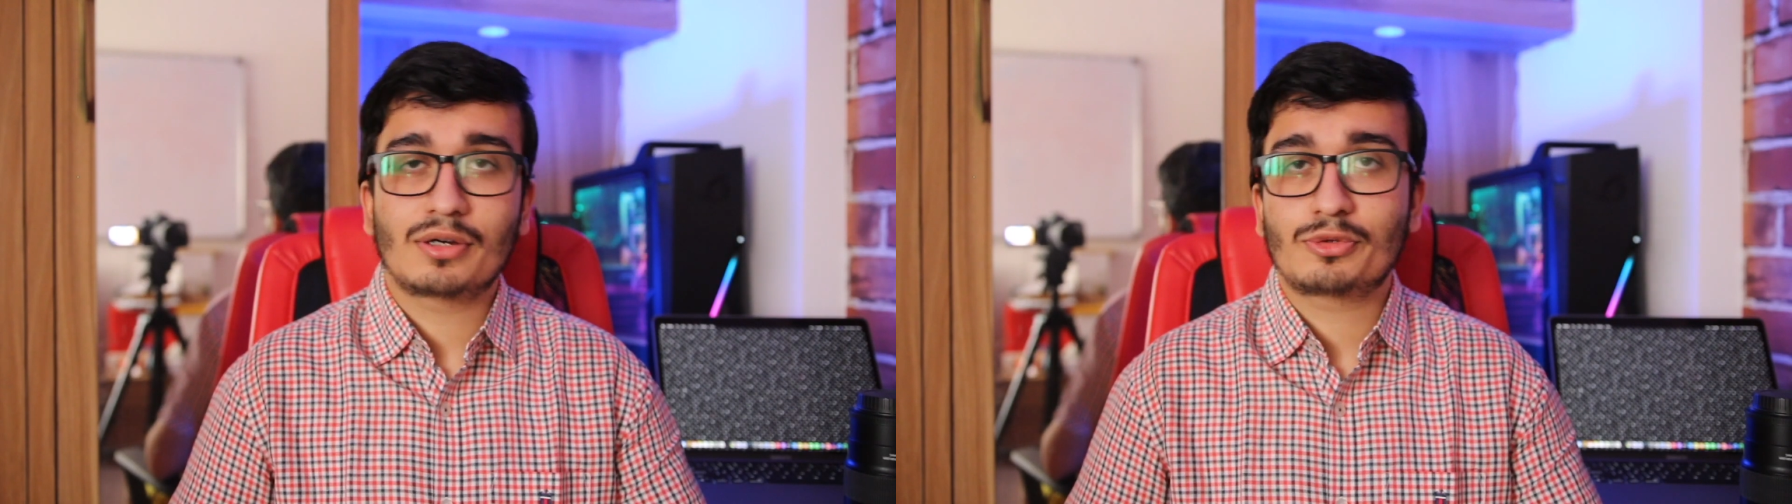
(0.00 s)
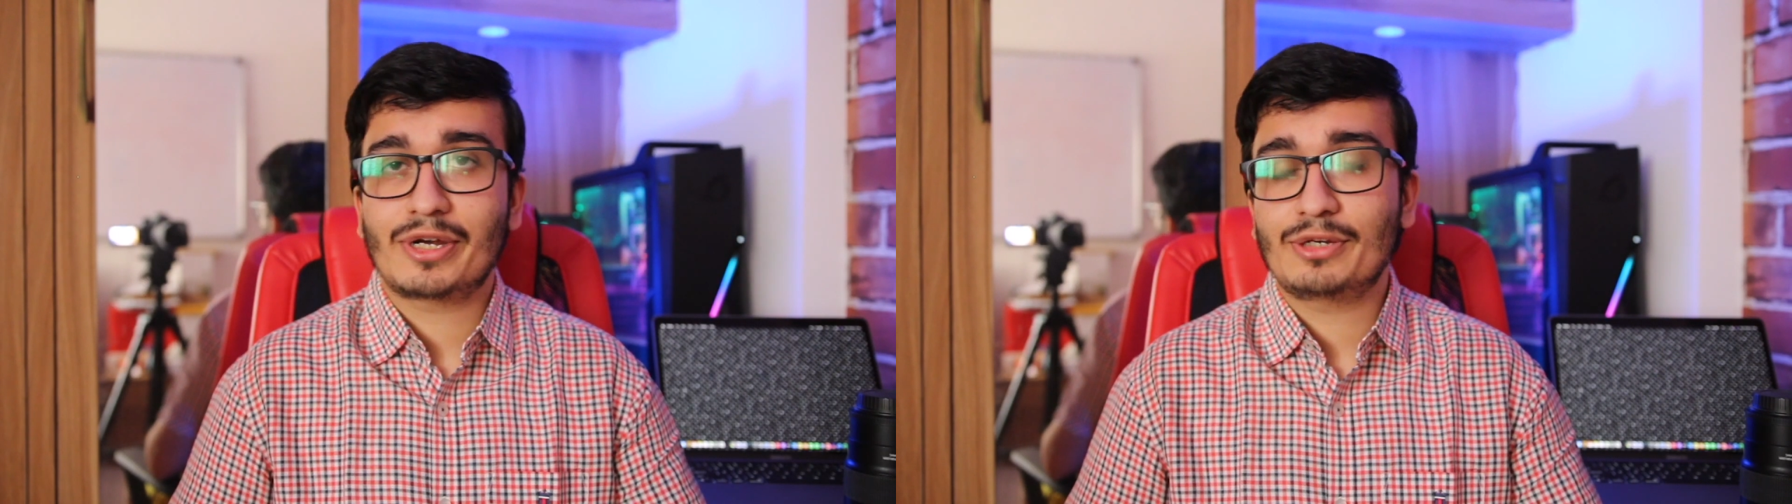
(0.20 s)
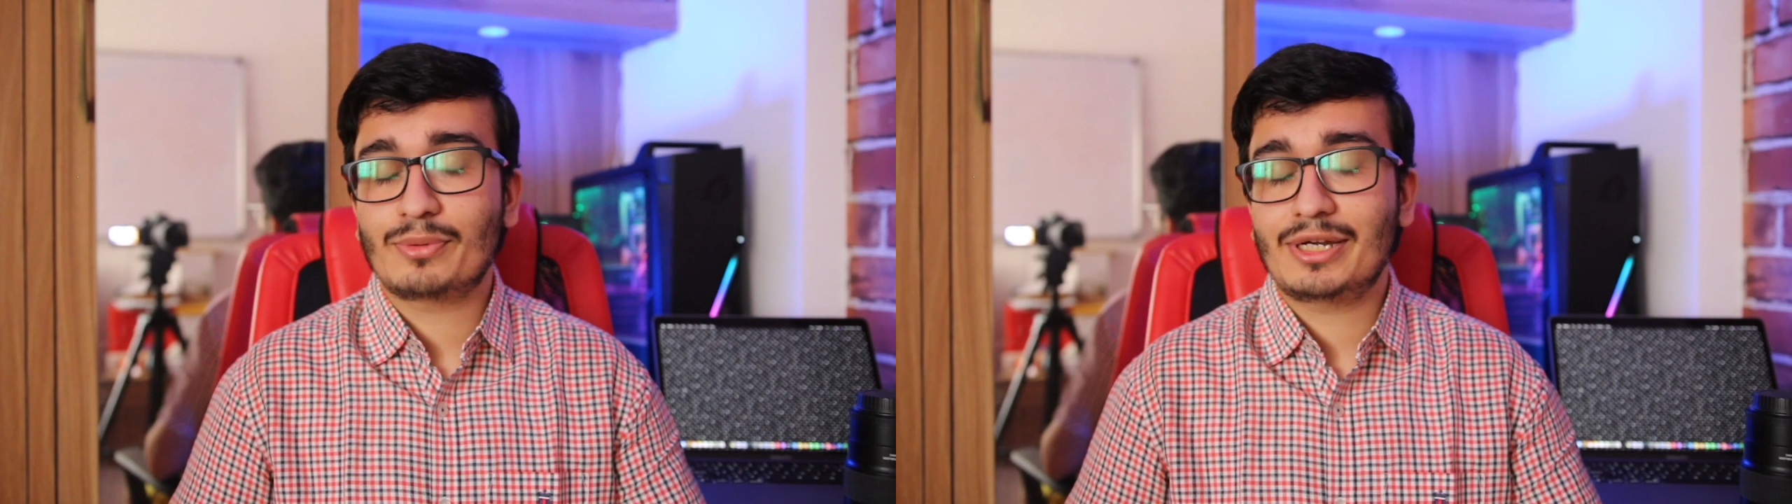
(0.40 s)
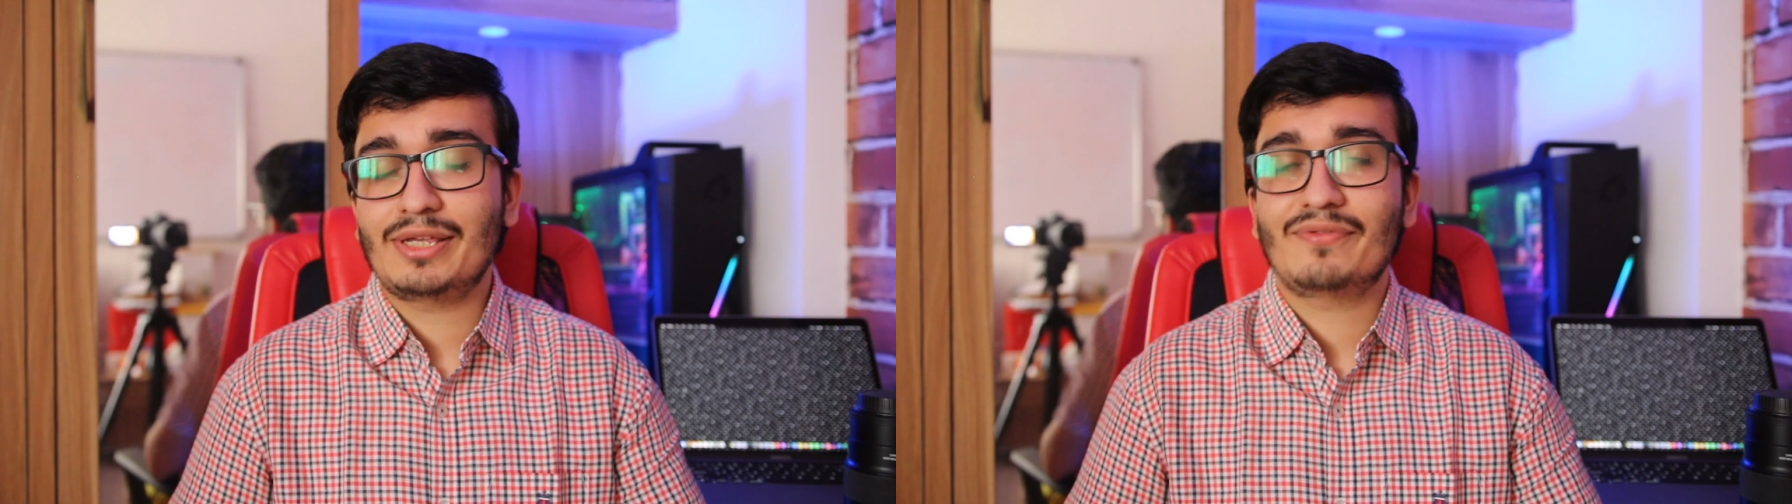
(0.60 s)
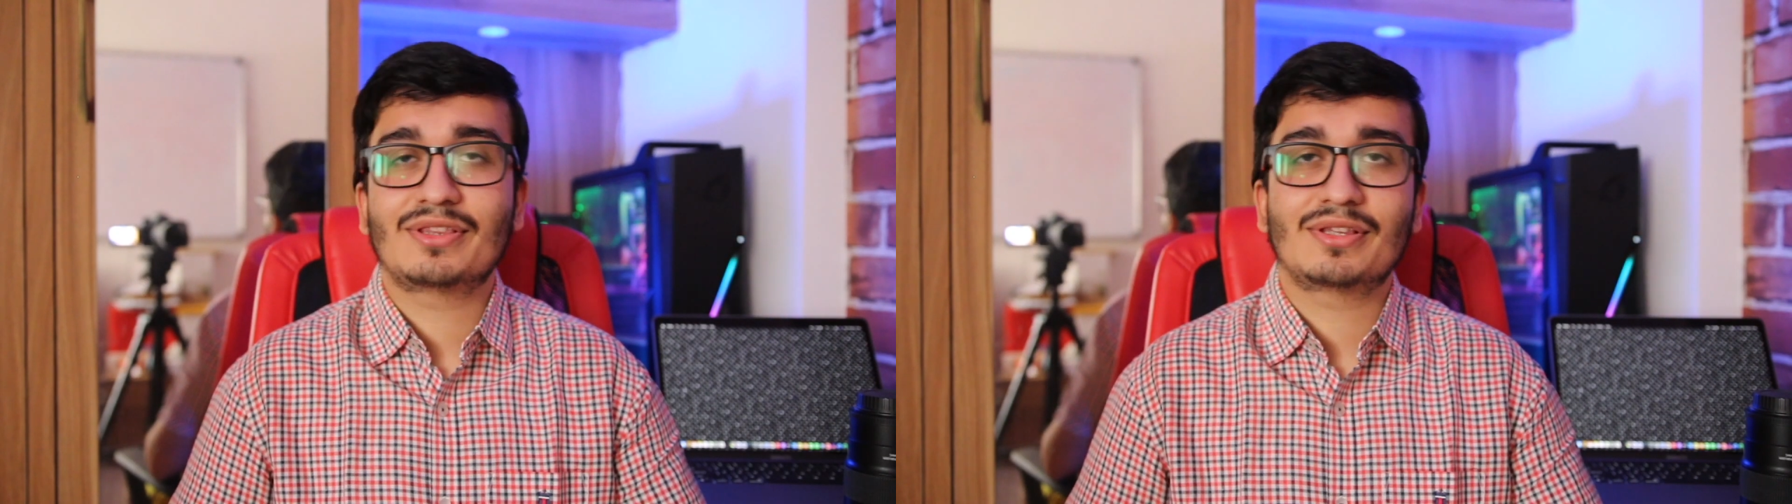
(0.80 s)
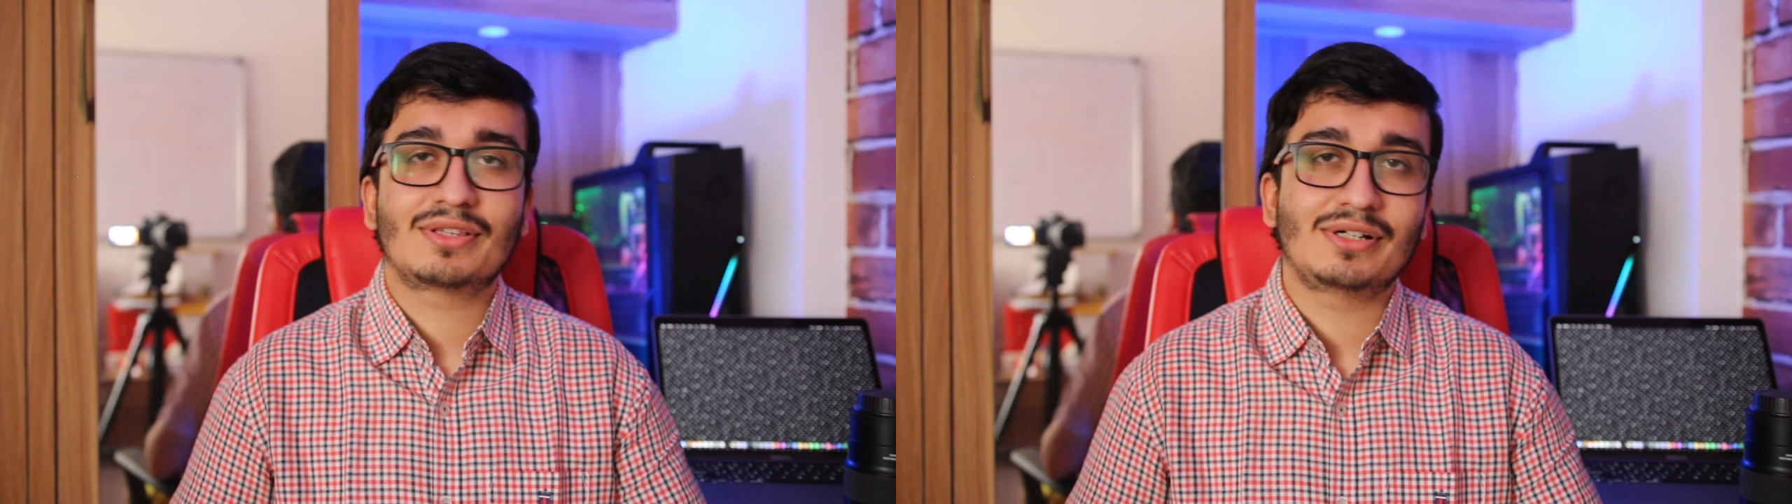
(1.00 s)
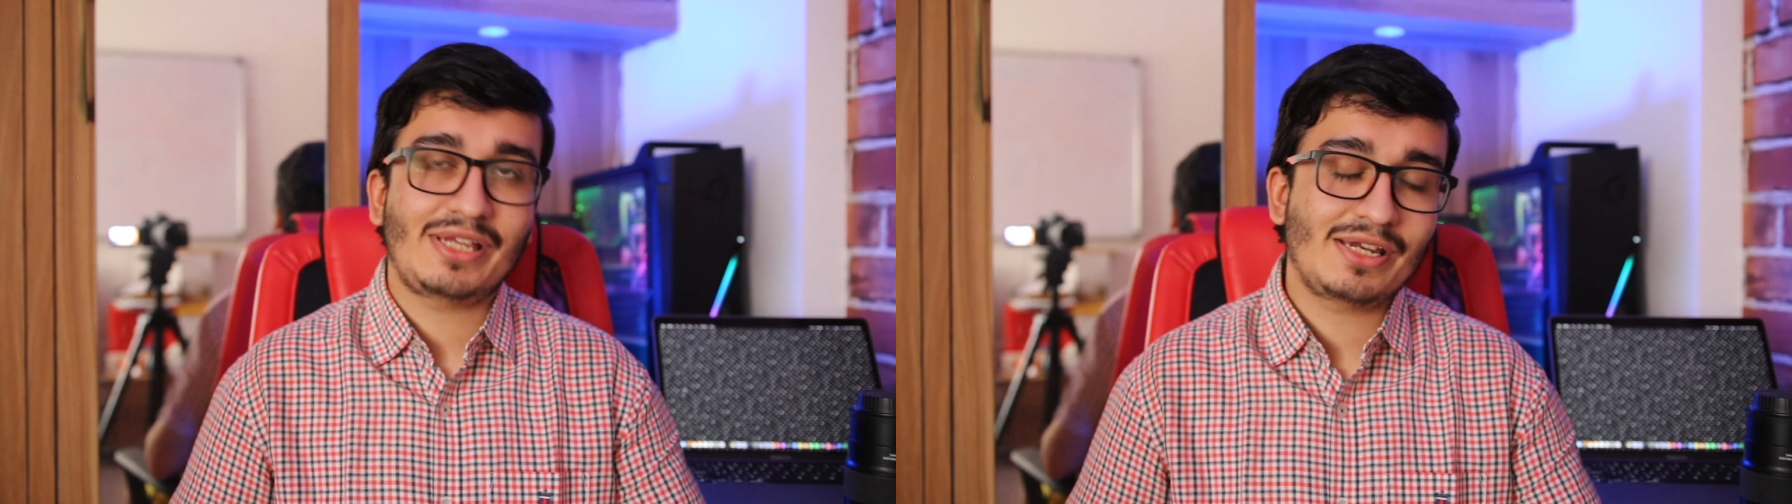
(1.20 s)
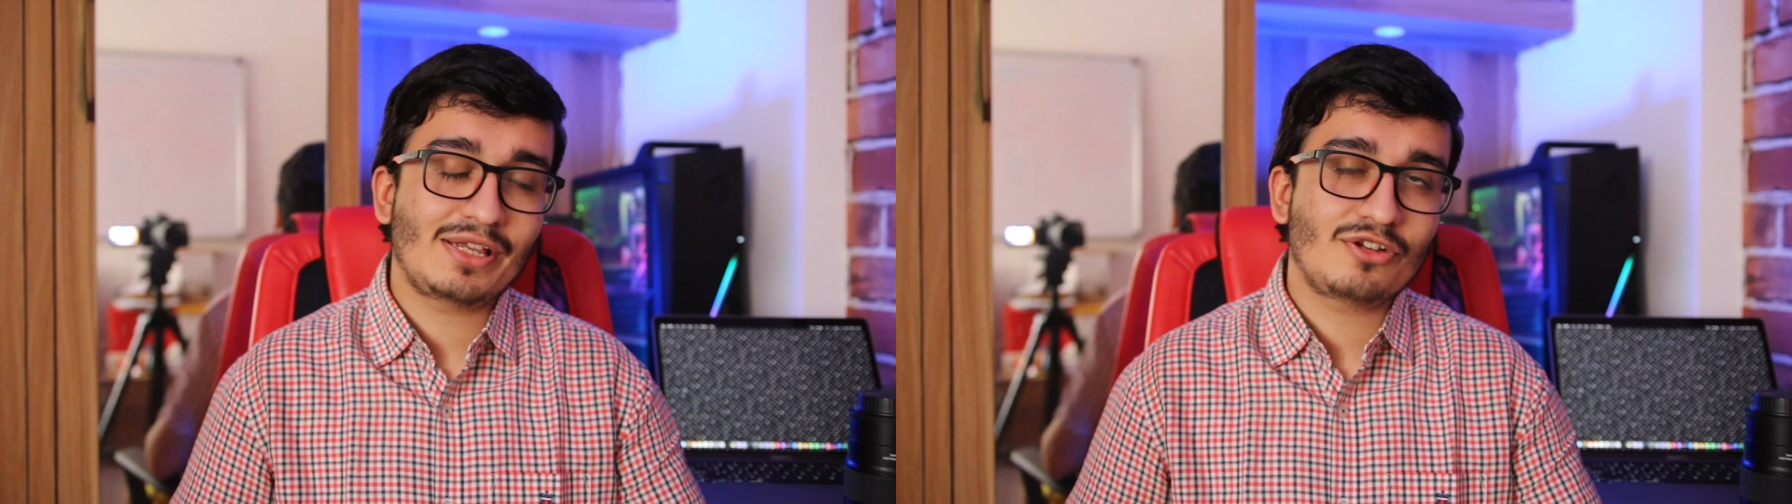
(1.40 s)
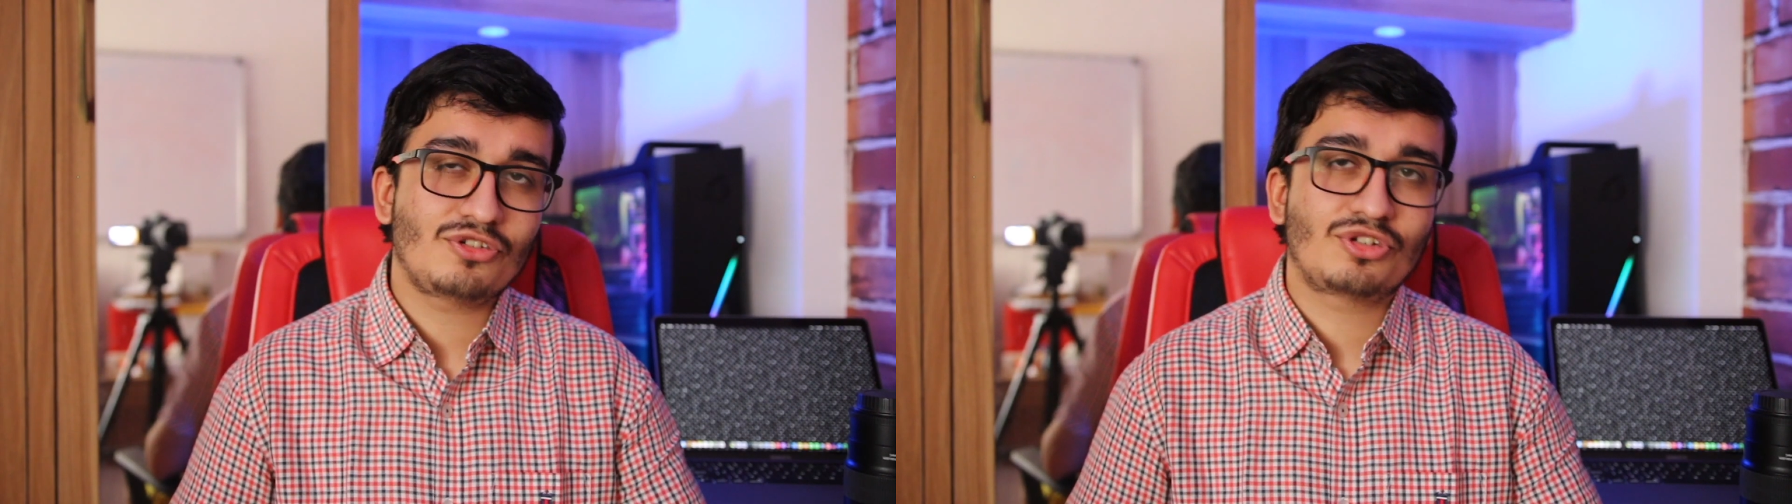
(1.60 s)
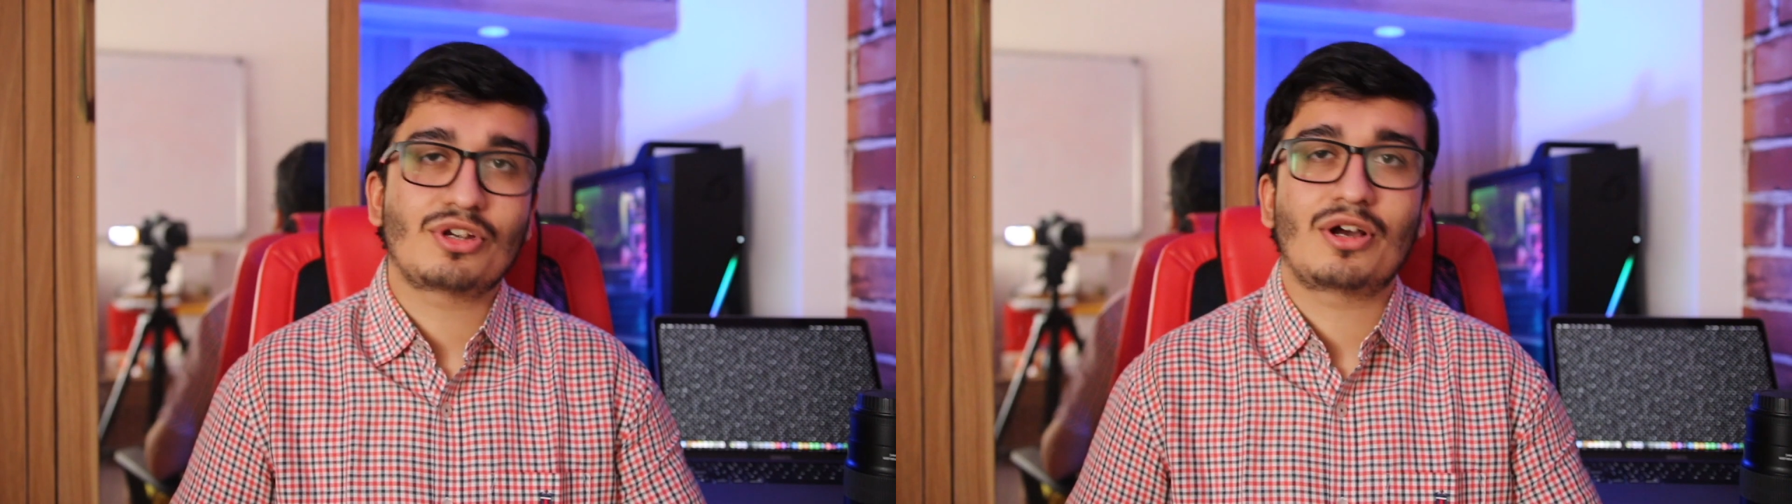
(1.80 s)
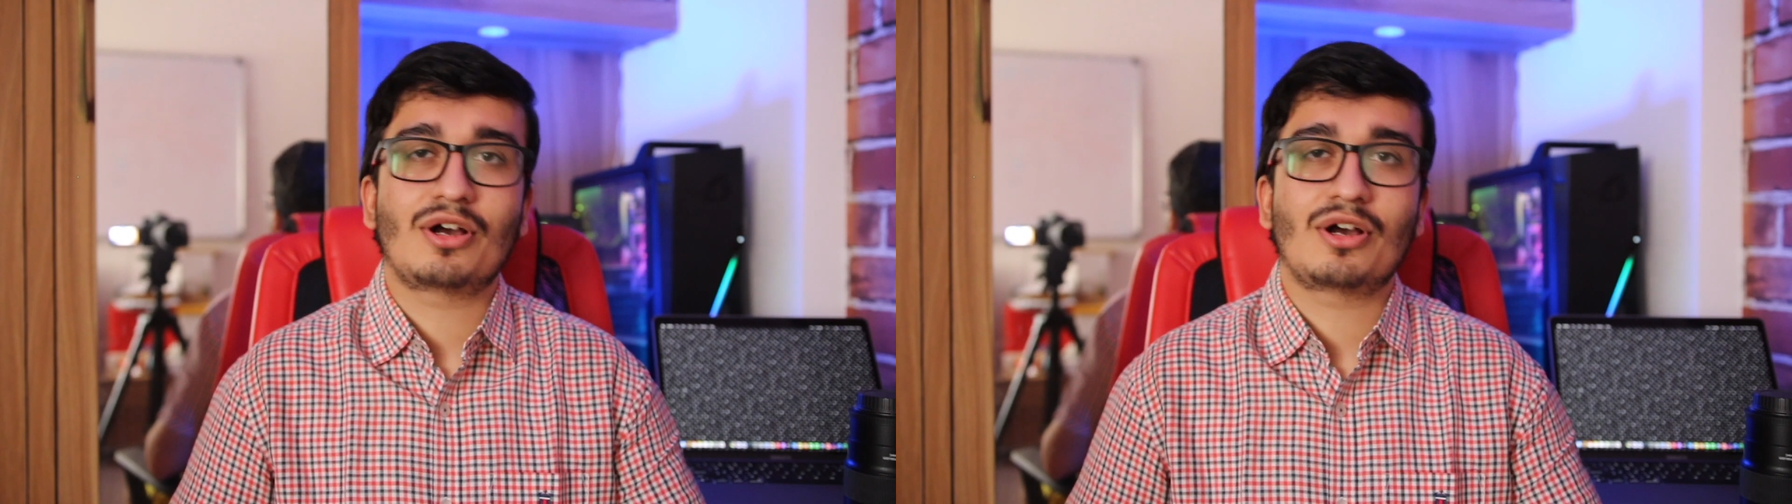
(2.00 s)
2020 with the 13-inch